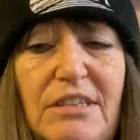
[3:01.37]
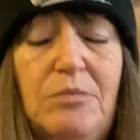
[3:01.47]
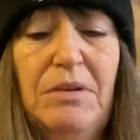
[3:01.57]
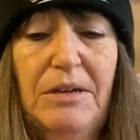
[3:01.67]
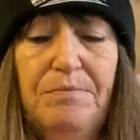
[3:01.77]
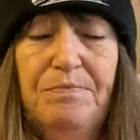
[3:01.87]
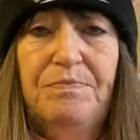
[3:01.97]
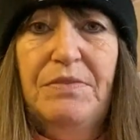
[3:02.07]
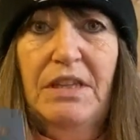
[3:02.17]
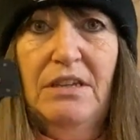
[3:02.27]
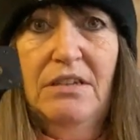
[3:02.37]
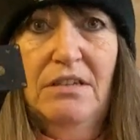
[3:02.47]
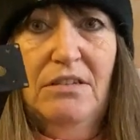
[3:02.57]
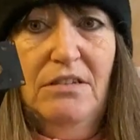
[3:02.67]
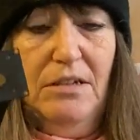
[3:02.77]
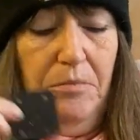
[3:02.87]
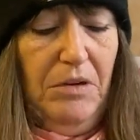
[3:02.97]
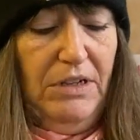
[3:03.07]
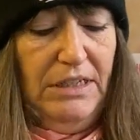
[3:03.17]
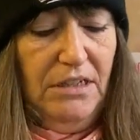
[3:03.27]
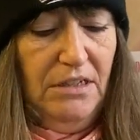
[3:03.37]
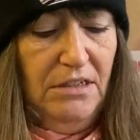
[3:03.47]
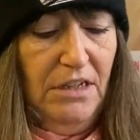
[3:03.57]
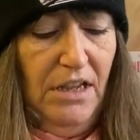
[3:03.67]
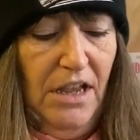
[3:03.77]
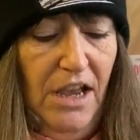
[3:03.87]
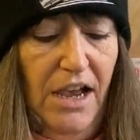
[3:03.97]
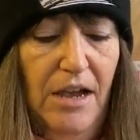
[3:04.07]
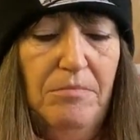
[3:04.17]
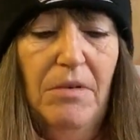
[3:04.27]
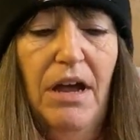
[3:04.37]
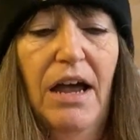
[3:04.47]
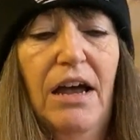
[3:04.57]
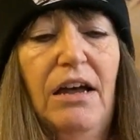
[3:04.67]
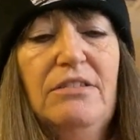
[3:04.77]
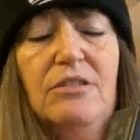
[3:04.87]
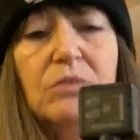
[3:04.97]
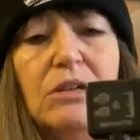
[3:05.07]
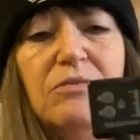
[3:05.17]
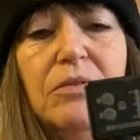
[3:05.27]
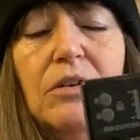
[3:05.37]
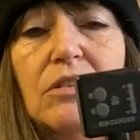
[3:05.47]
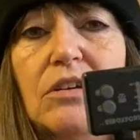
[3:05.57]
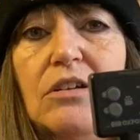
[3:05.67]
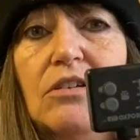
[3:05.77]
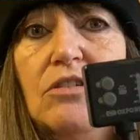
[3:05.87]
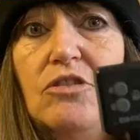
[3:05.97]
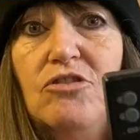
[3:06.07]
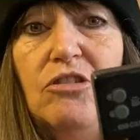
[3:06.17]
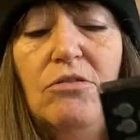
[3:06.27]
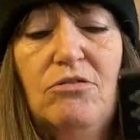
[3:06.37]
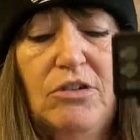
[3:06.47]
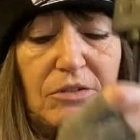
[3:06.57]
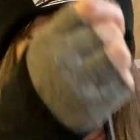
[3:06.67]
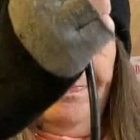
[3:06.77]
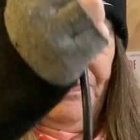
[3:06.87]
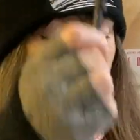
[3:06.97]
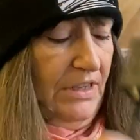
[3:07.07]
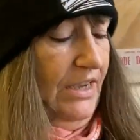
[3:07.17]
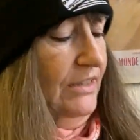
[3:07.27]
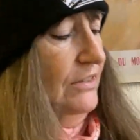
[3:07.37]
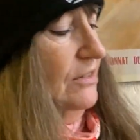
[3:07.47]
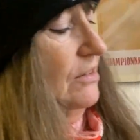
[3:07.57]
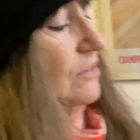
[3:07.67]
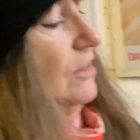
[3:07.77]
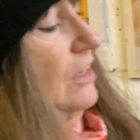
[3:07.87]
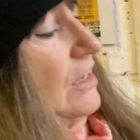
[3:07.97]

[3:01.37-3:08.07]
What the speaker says: this bit, to the bike, so we can put the controller on. Okay, so